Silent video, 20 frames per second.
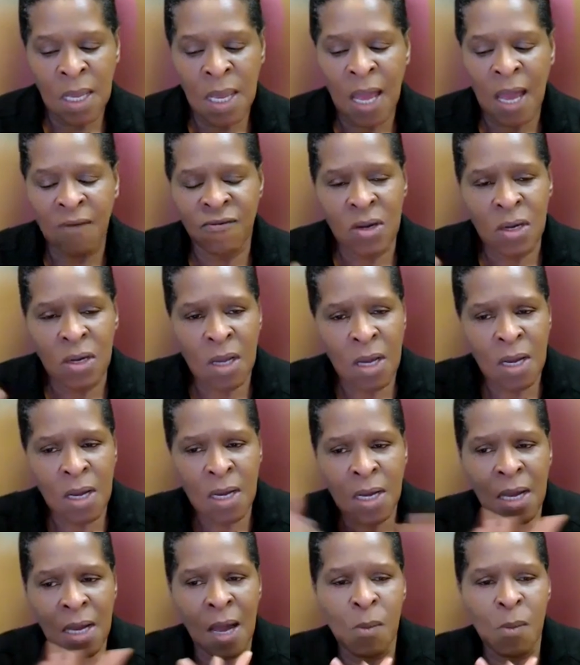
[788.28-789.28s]
having
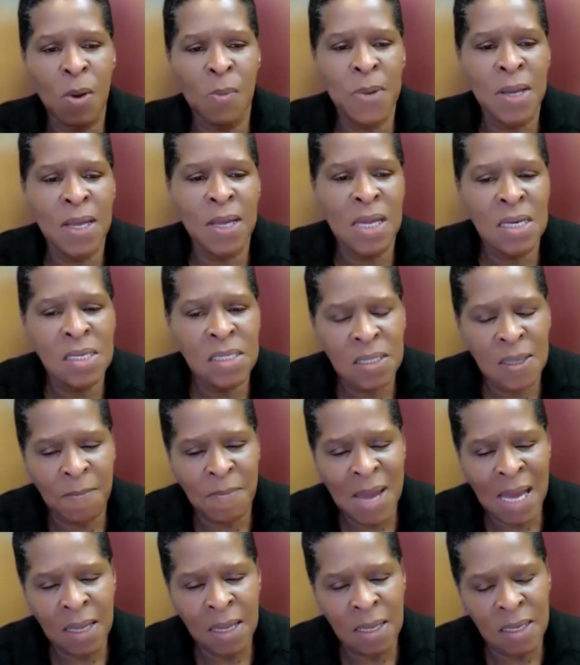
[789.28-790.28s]
come up against their
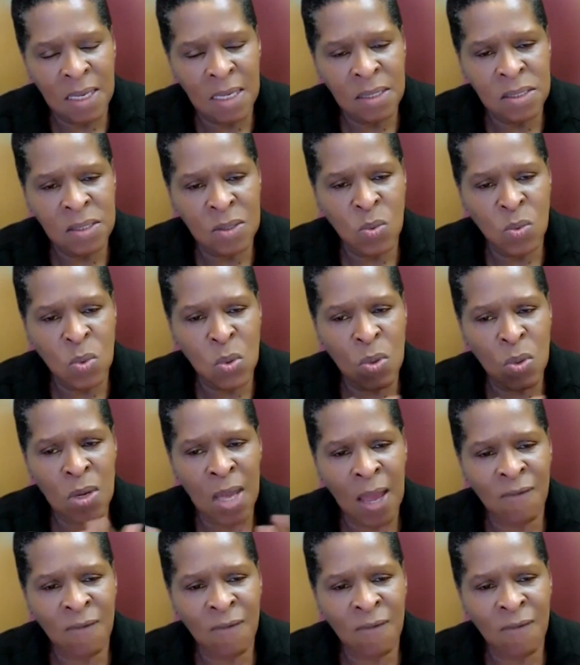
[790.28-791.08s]
back against the wall,